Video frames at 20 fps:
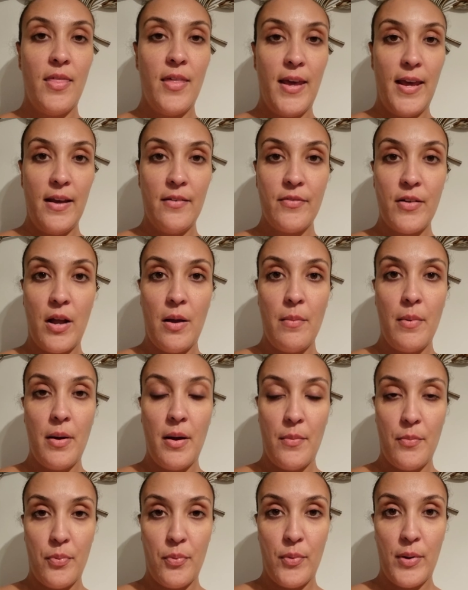they have come
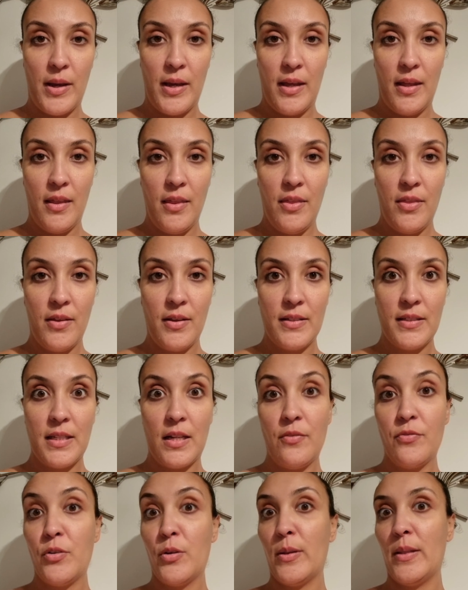up with
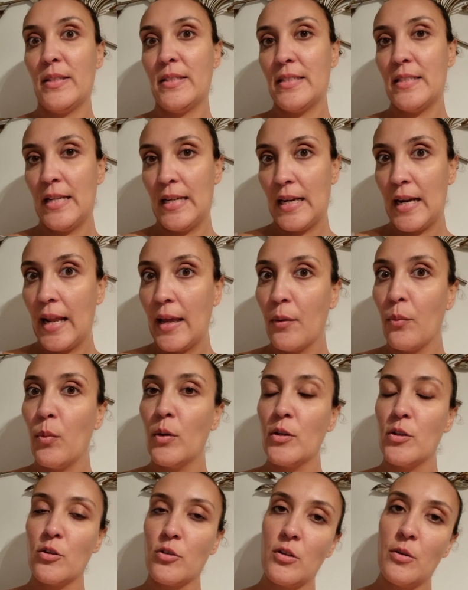instead of doing the stent like
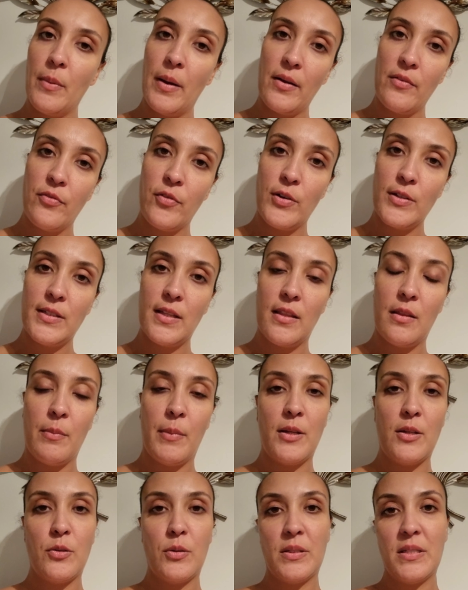what Dr. McFoy said, they
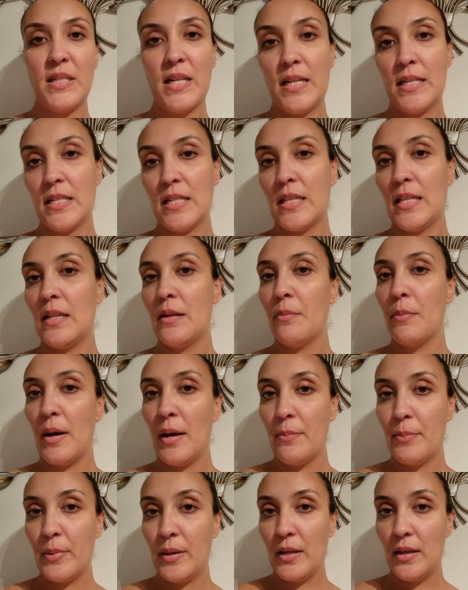might do a stent and then it
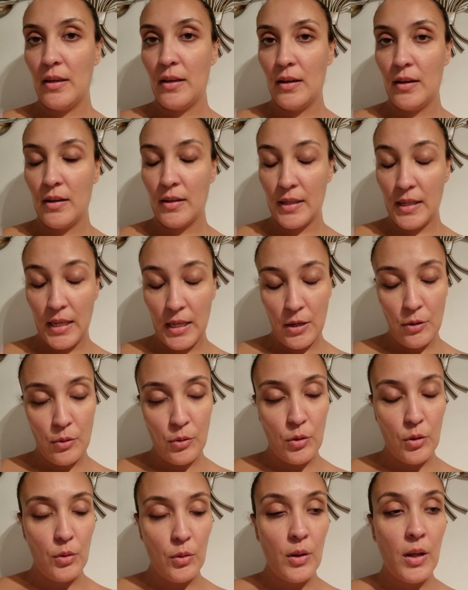might be a
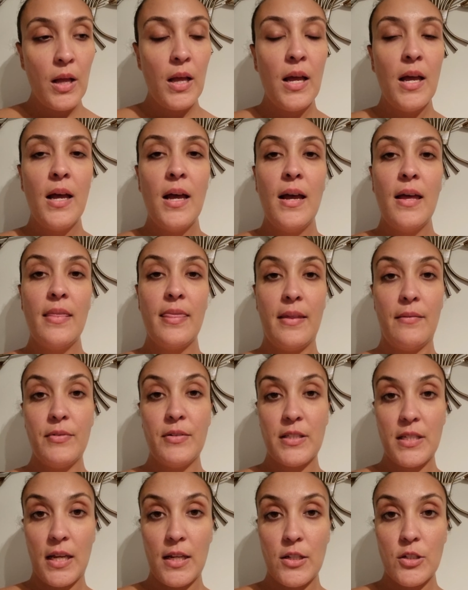keyhole. They've
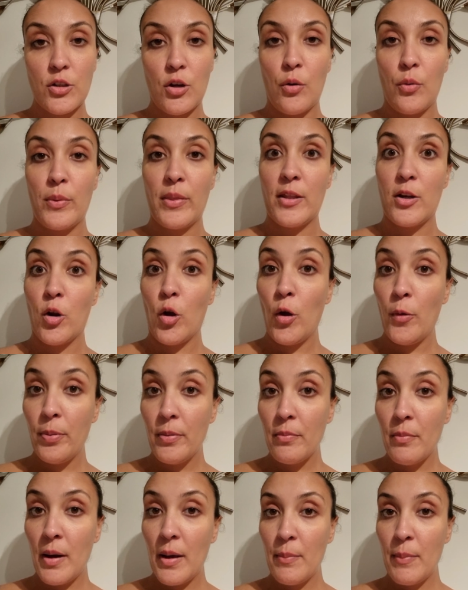decided to go with an
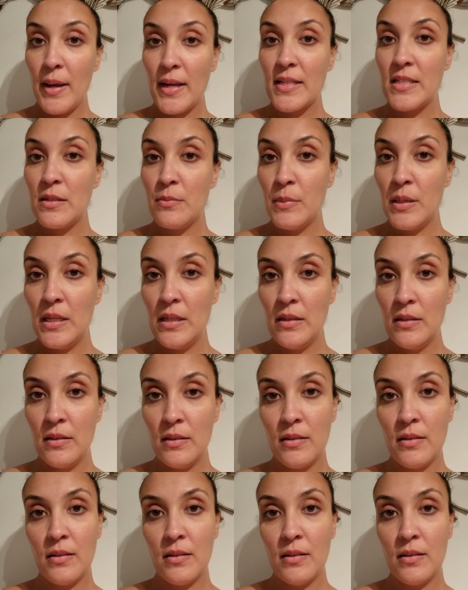open myomectomy.